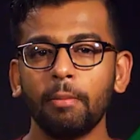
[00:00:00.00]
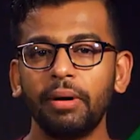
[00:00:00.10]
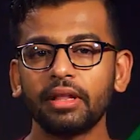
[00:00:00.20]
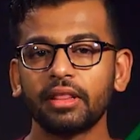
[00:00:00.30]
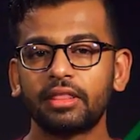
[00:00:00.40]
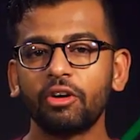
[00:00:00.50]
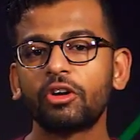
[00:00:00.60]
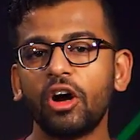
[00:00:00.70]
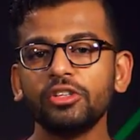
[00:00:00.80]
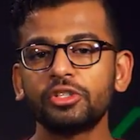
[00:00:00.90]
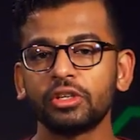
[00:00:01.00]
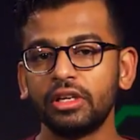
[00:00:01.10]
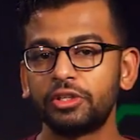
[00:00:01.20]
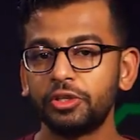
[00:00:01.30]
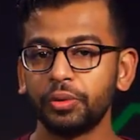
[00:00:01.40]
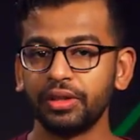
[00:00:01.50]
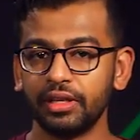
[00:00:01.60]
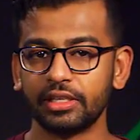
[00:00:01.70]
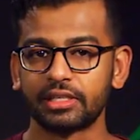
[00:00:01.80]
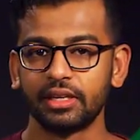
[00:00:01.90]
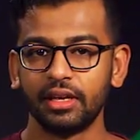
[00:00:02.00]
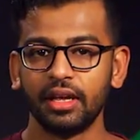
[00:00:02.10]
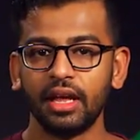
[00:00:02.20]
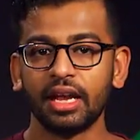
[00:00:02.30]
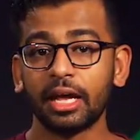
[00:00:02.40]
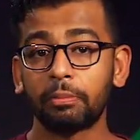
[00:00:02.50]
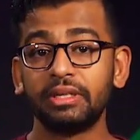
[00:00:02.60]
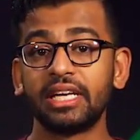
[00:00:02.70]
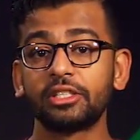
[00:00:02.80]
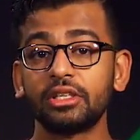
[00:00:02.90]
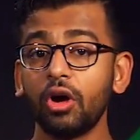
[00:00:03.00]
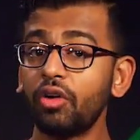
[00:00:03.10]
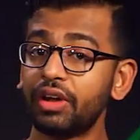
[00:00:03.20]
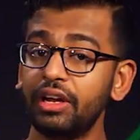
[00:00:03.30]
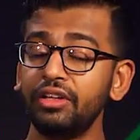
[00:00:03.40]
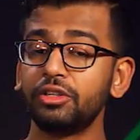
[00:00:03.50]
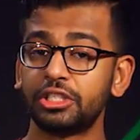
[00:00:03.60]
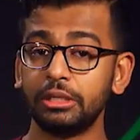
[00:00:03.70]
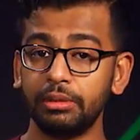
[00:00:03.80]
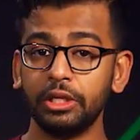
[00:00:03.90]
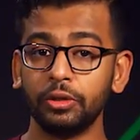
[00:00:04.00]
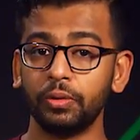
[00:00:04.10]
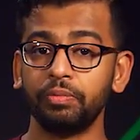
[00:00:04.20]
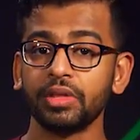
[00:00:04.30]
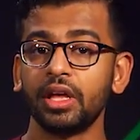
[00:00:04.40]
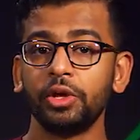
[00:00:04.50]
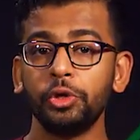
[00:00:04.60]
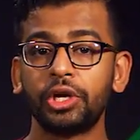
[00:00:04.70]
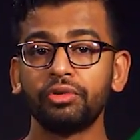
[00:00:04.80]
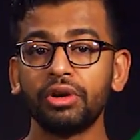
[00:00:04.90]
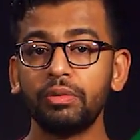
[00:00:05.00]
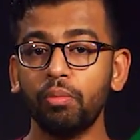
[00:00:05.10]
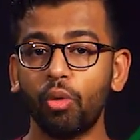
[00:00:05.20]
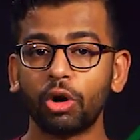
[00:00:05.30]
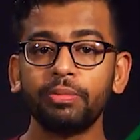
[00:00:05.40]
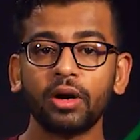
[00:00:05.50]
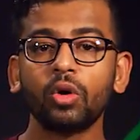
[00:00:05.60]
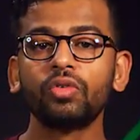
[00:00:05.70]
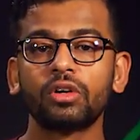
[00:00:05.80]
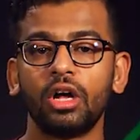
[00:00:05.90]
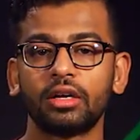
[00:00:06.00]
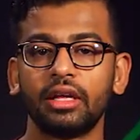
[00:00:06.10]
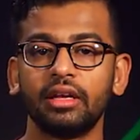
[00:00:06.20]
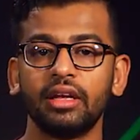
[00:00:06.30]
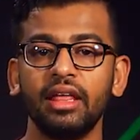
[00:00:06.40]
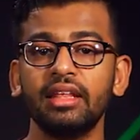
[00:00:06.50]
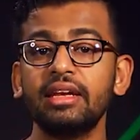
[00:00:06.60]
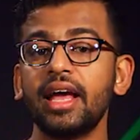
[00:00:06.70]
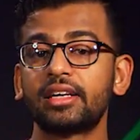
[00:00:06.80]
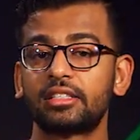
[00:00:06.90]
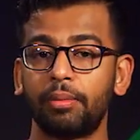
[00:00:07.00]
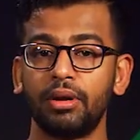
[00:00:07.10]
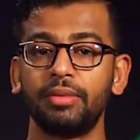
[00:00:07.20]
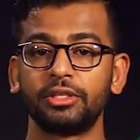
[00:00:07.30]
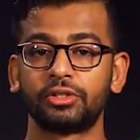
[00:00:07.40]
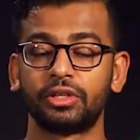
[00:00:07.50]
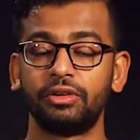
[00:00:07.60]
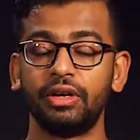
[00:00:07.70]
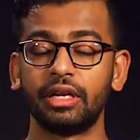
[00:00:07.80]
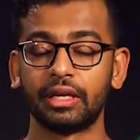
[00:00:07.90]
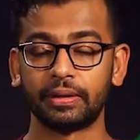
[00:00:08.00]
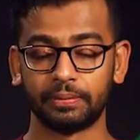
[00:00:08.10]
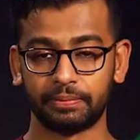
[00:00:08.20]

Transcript: But there are cons to doing this, like potentially overheating your CPU. You can read more about overclocking in the next supplementary reading.